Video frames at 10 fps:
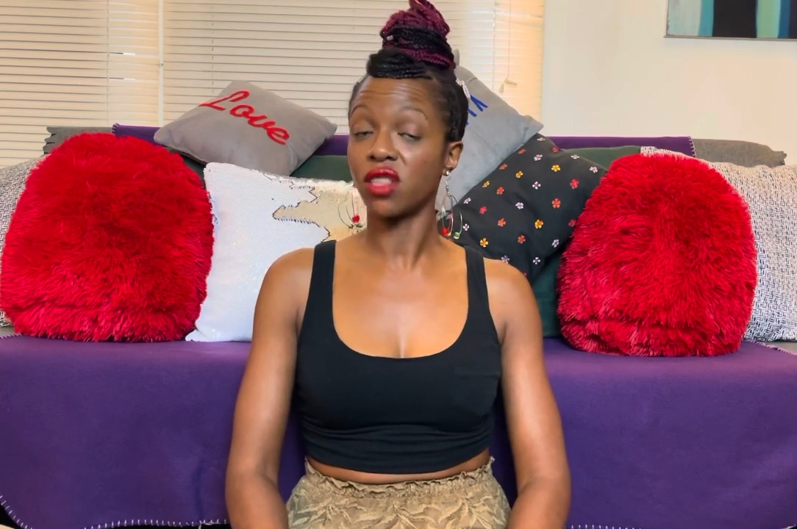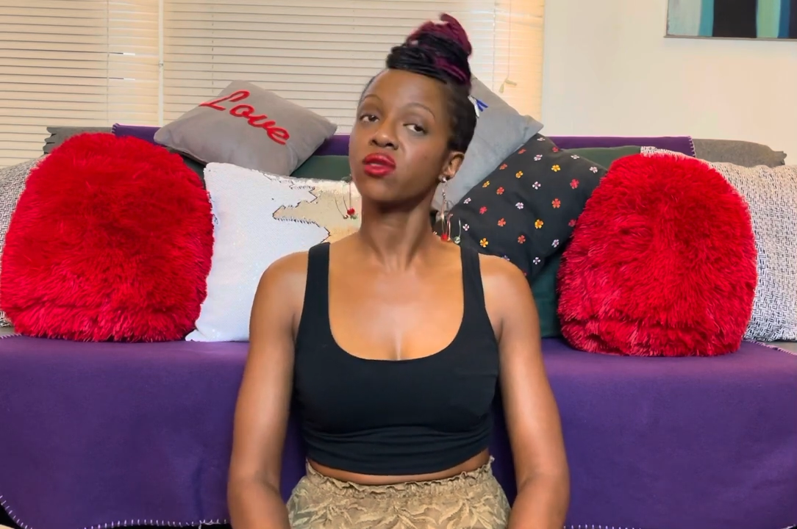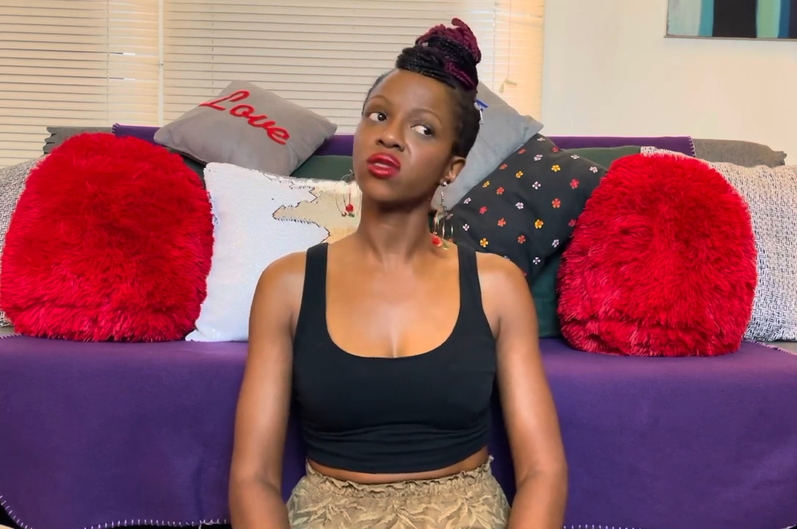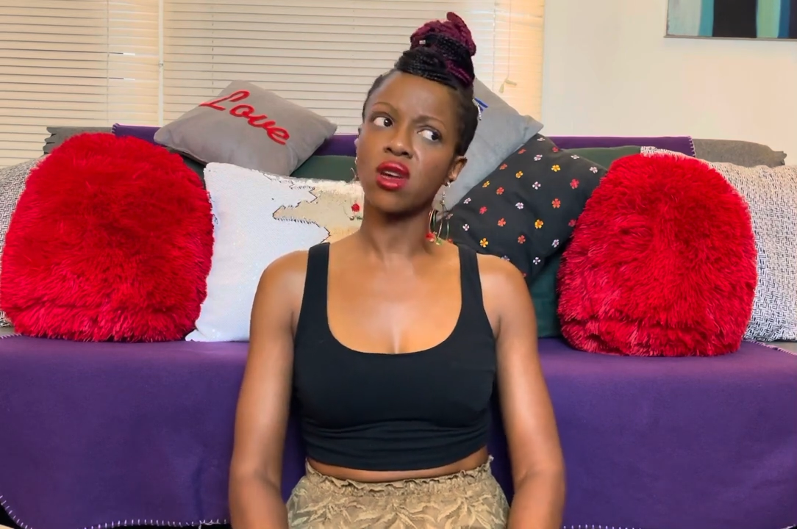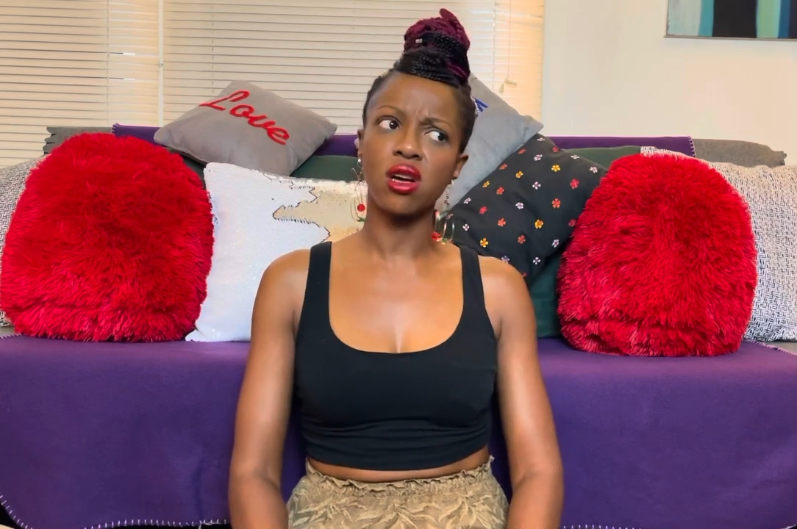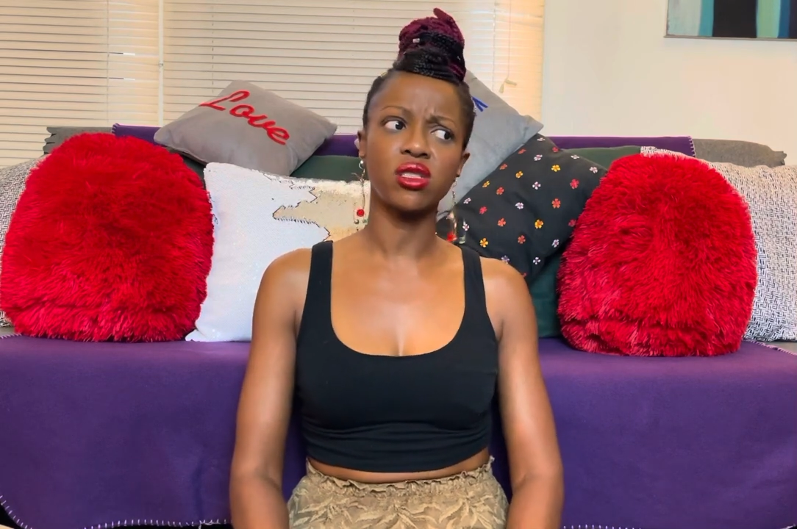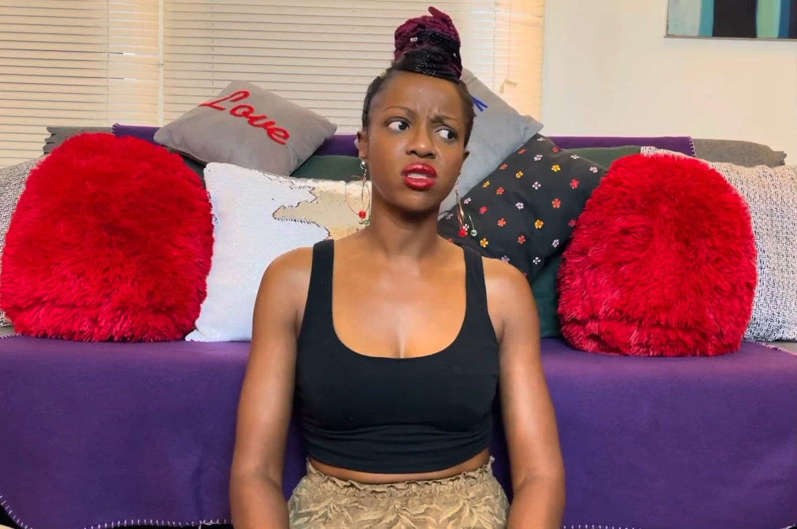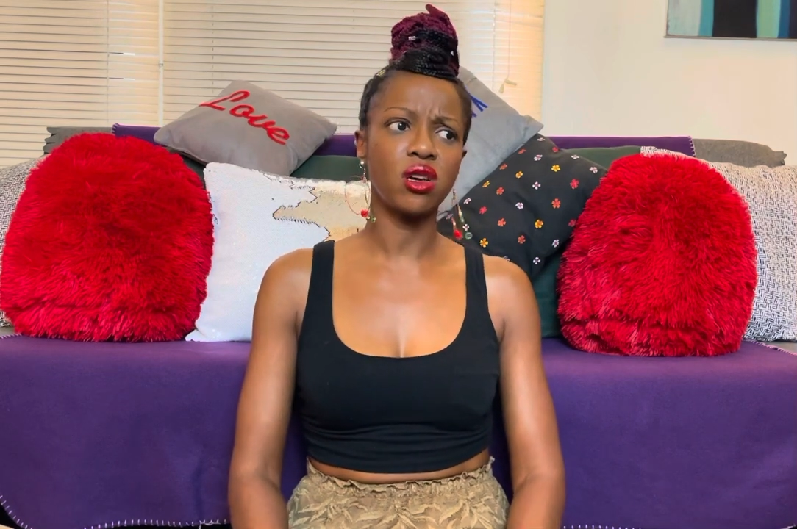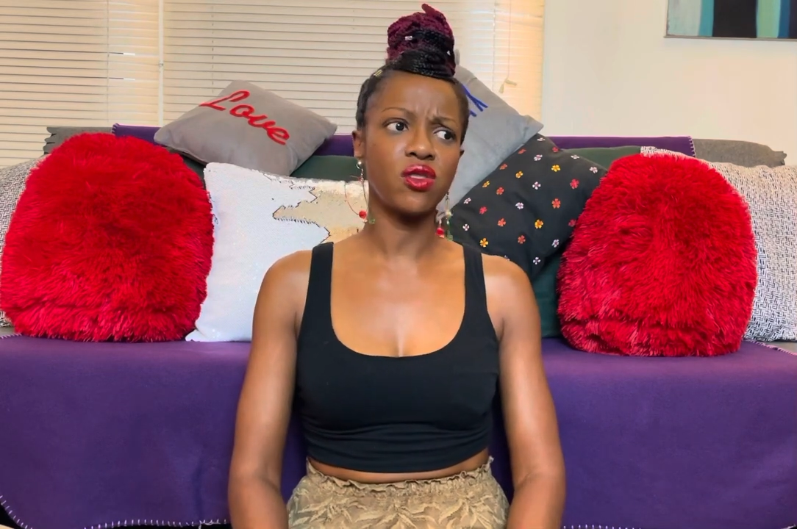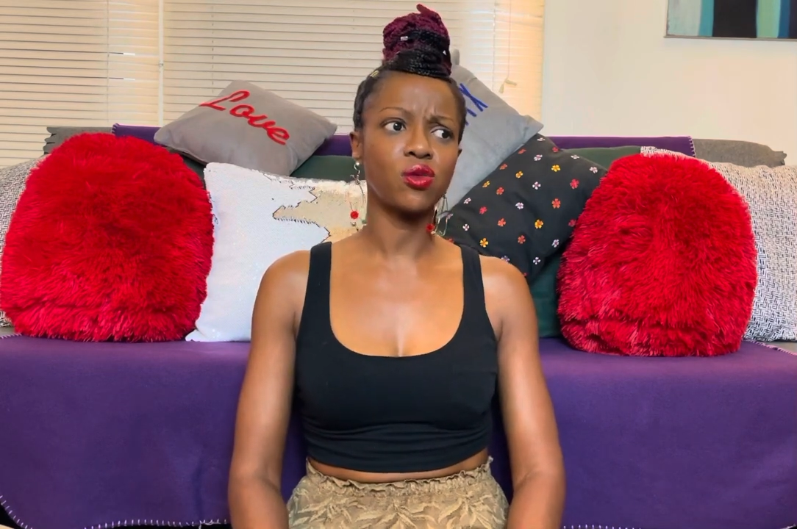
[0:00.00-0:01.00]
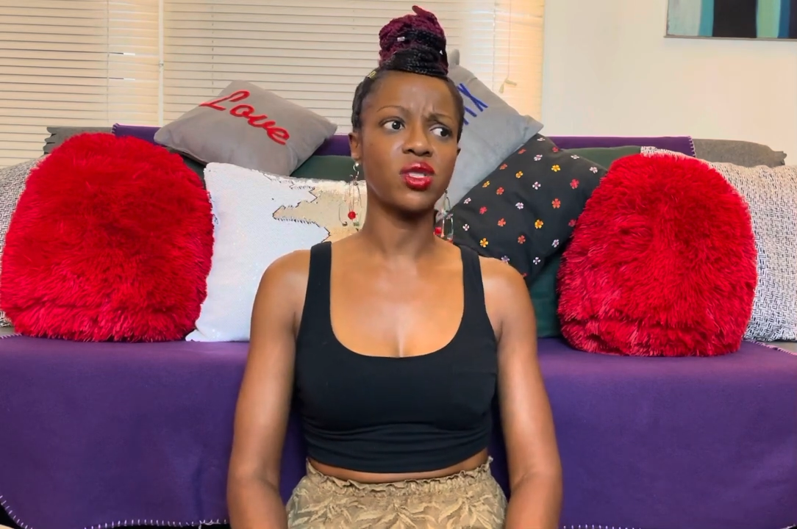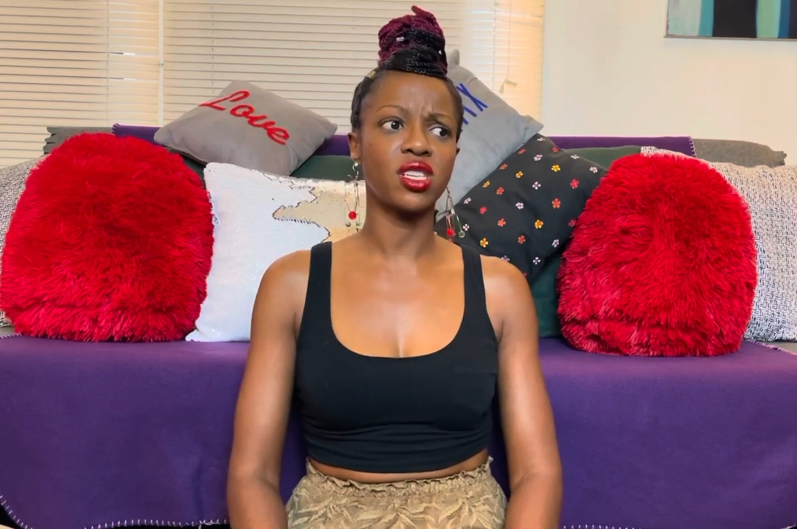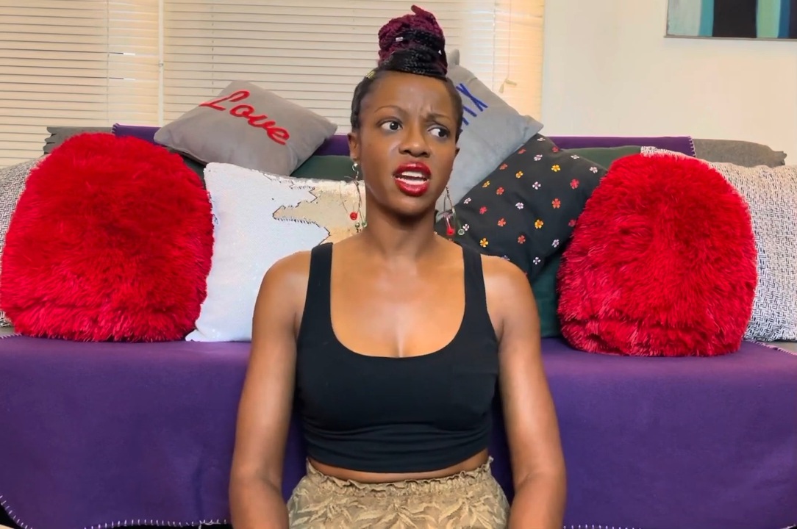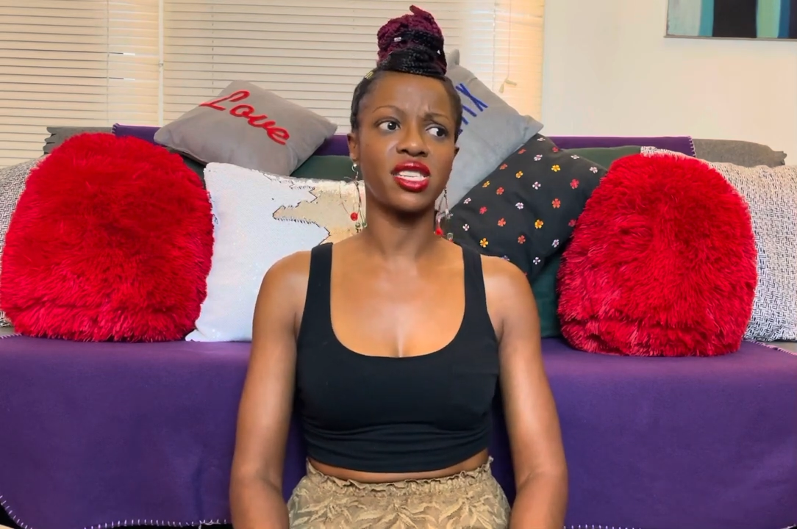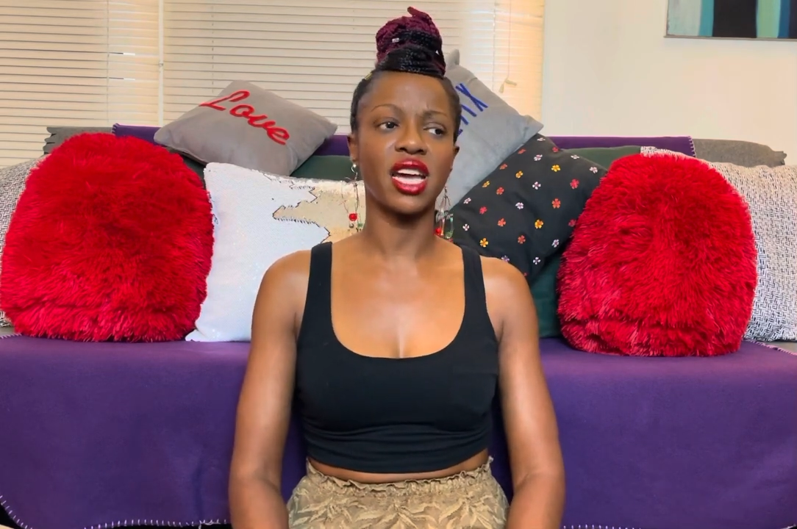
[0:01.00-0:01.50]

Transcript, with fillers: This was also, this was a nice,